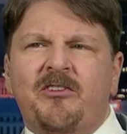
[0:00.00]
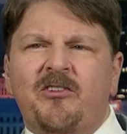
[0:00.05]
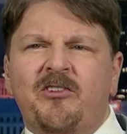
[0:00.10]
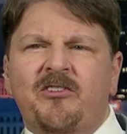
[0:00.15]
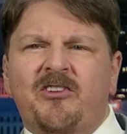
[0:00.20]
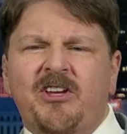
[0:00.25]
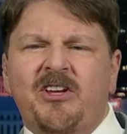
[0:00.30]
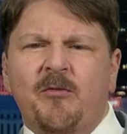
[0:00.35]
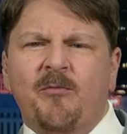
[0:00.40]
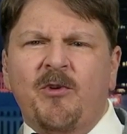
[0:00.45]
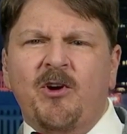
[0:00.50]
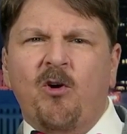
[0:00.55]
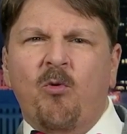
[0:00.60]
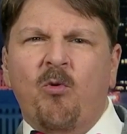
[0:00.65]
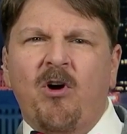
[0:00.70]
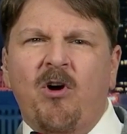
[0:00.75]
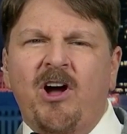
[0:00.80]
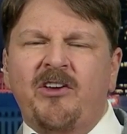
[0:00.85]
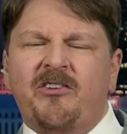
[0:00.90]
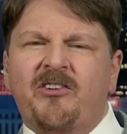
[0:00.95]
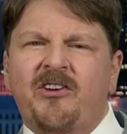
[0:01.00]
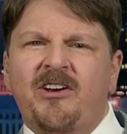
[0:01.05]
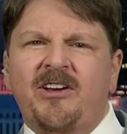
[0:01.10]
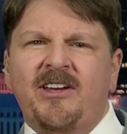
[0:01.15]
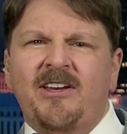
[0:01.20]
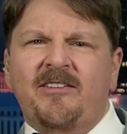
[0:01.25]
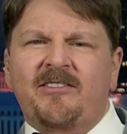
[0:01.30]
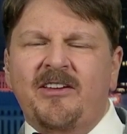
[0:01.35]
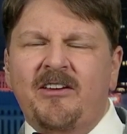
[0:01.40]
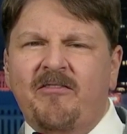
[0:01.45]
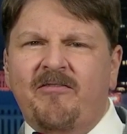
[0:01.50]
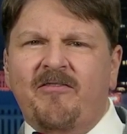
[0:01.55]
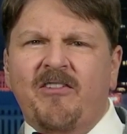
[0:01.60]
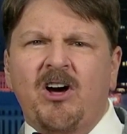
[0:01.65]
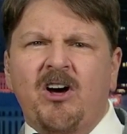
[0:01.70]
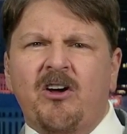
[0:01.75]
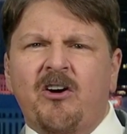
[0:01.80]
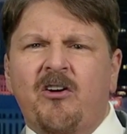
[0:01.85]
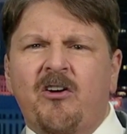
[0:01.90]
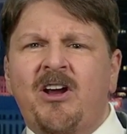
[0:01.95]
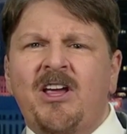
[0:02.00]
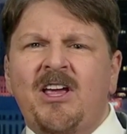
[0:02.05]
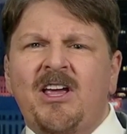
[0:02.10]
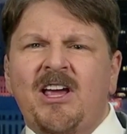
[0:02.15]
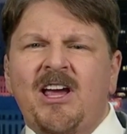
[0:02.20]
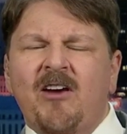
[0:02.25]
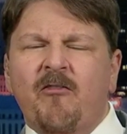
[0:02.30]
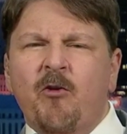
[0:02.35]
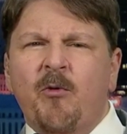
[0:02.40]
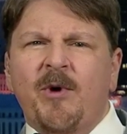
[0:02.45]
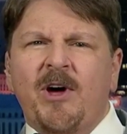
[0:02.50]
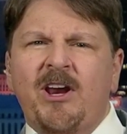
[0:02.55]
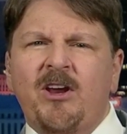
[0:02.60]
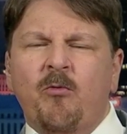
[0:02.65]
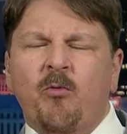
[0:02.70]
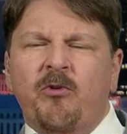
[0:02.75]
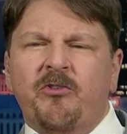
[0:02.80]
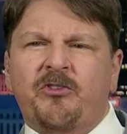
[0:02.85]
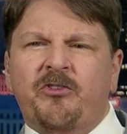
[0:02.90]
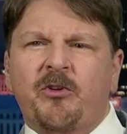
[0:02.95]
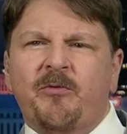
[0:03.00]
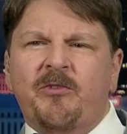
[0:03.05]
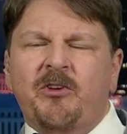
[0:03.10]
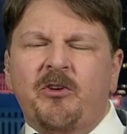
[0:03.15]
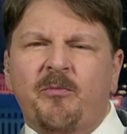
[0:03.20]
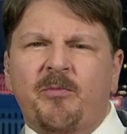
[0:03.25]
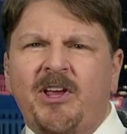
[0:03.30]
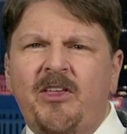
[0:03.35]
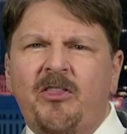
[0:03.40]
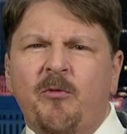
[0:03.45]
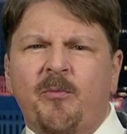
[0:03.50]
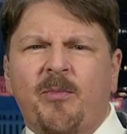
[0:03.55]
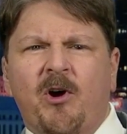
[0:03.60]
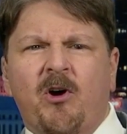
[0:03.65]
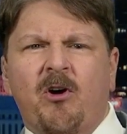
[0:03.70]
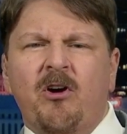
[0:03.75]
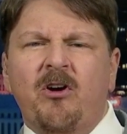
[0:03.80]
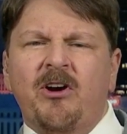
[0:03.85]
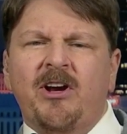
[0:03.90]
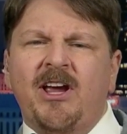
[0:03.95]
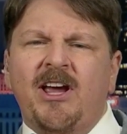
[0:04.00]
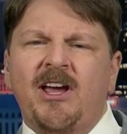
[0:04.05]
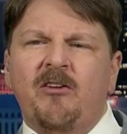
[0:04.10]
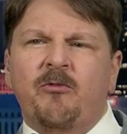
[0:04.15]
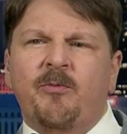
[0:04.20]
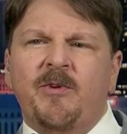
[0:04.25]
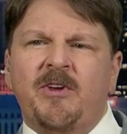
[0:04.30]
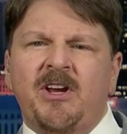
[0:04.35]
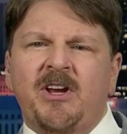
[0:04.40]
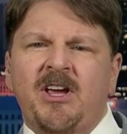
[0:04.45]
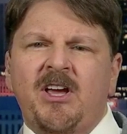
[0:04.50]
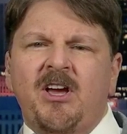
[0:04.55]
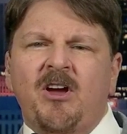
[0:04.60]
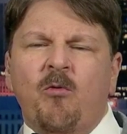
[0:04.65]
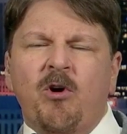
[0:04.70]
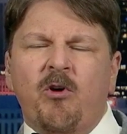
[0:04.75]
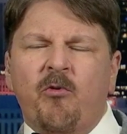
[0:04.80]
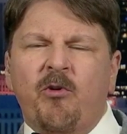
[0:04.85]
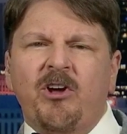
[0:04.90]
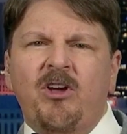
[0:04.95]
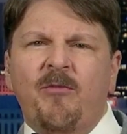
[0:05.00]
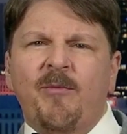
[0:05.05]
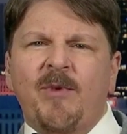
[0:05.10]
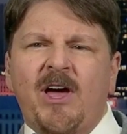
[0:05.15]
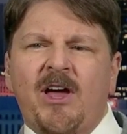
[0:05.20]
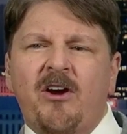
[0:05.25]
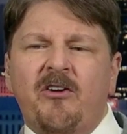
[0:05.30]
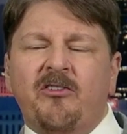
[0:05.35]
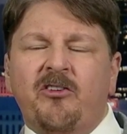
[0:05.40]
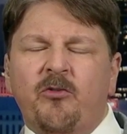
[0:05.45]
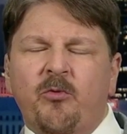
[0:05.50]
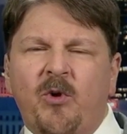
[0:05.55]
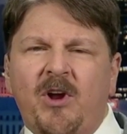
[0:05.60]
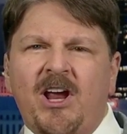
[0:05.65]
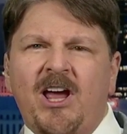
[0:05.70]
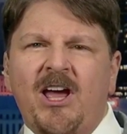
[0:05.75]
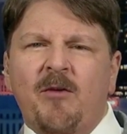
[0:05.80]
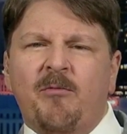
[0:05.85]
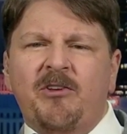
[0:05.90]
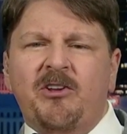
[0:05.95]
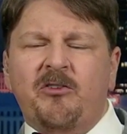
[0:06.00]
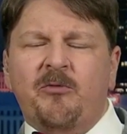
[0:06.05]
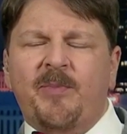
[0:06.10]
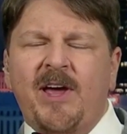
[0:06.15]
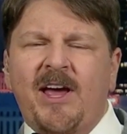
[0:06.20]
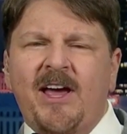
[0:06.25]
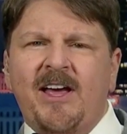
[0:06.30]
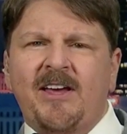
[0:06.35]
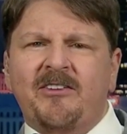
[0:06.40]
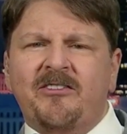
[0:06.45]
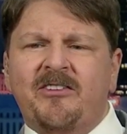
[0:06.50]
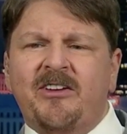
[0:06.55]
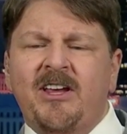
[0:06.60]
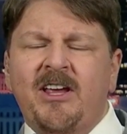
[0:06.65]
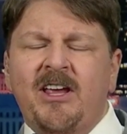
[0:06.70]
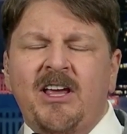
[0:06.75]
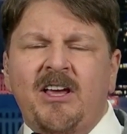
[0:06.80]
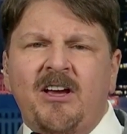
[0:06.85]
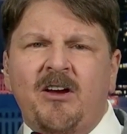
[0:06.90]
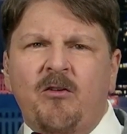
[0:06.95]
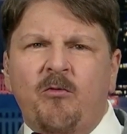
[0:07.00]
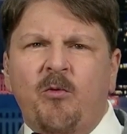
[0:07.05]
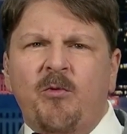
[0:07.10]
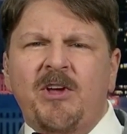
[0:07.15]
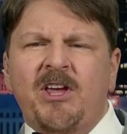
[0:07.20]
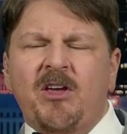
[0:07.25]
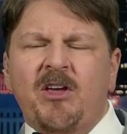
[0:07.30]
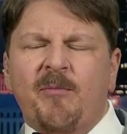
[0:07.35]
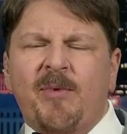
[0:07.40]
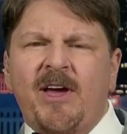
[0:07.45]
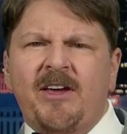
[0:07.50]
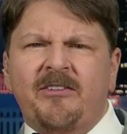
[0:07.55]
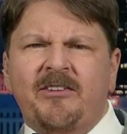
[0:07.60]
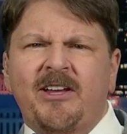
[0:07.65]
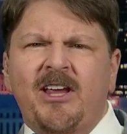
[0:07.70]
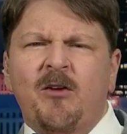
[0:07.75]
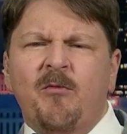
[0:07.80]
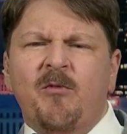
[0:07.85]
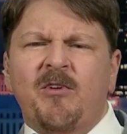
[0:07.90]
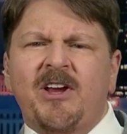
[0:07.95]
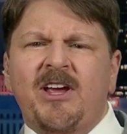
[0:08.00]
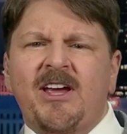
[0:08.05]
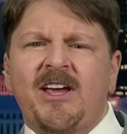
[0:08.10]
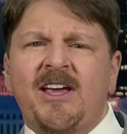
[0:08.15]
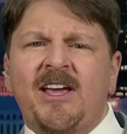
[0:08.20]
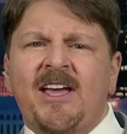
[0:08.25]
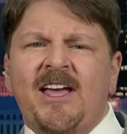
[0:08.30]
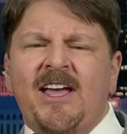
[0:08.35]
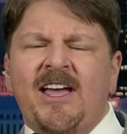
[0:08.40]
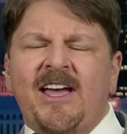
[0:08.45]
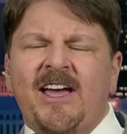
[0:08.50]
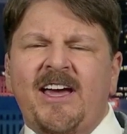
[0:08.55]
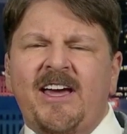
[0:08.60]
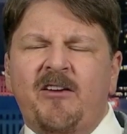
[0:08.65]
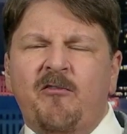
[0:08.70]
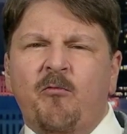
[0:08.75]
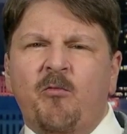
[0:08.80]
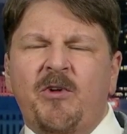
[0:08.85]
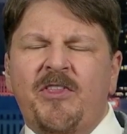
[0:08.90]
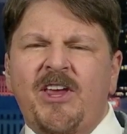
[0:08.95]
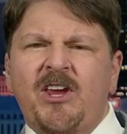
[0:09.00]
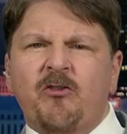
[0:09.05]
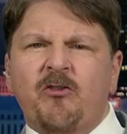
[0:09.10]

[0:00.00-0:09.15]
typical Washington D.C. fodder. Everybody wants to play the parlor games, but what really matters is what happens when we get past Labor Day, and when these